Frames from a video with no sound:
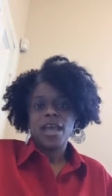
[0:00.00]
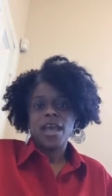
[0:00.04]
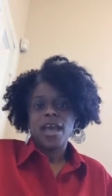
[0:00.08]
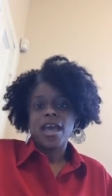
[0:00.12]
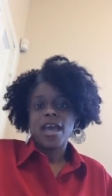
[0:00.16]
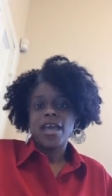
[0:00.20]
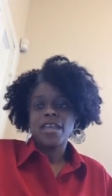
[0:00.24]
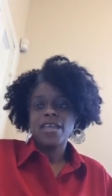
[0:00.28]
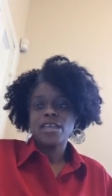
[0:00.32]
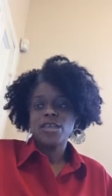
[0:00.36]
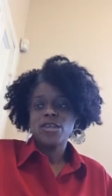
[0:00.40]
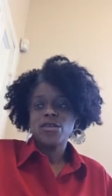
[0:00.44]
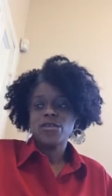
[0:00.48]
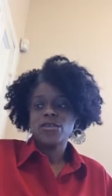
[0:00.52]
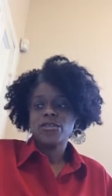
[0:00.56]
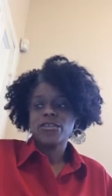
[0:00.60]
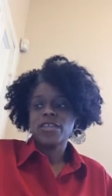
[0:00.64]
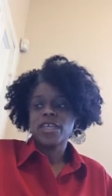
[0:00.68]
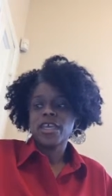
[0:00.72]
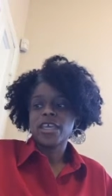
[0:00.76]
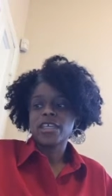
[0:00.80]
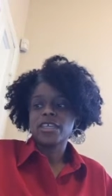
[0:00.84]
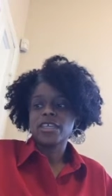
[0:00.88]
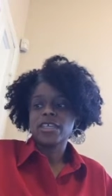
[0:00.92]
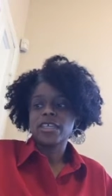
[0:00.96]
I hear
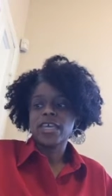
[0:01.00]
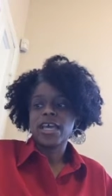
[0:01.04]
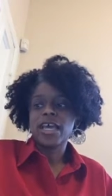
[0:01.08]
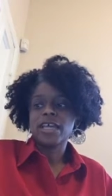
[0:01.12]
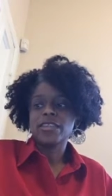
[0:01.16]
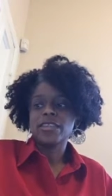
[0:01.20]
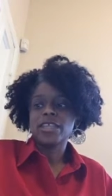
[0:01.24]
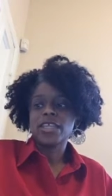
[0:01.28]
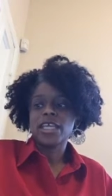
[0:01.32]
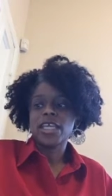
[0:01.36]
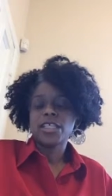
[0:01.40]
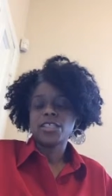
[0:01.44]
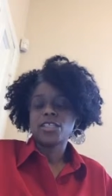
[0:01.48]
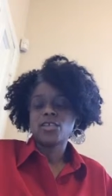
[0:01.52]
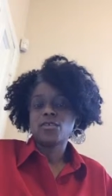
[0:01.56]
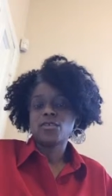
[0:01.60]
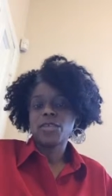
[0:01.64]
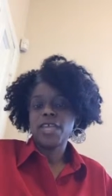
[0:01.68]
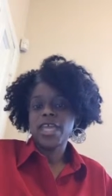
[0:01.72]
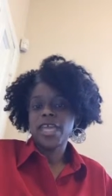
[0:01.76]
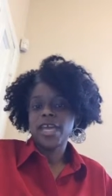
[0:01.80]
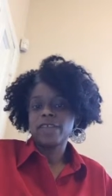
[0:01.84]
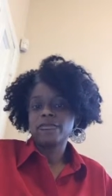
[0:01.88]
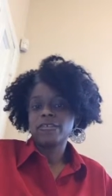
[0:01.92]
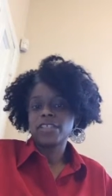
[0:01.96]
that a lot, that I don't
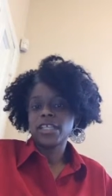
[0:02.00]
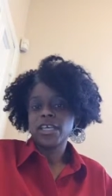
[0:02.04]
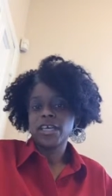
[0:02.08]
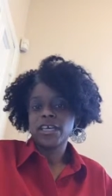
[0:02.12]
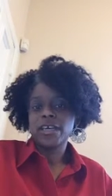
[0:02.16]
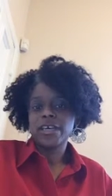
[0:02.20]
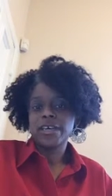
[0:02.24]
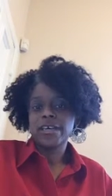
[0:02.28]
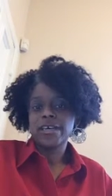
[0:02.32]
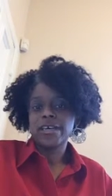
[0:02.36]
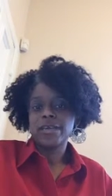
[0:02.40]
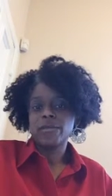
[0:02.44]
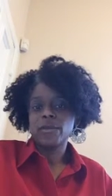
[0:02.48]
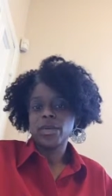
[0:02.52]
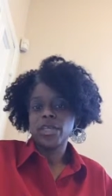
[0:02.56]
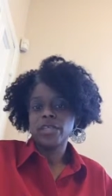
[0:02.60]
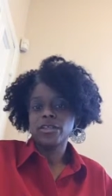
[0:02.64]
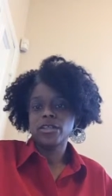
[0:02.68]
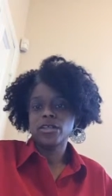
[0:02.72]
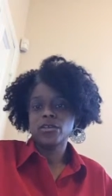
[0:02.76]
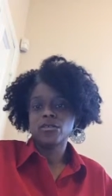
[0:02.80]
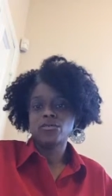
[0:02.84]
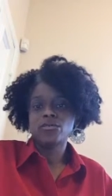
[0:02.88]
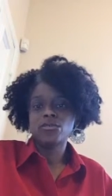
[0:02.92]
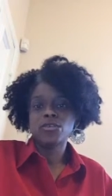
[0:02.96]
have time. I
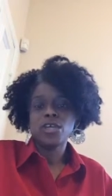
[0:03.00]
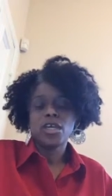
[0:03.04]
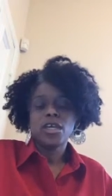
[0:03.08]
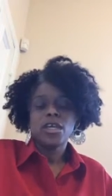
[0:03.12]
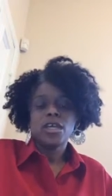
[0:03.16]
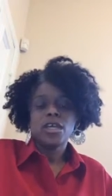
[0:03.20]
don't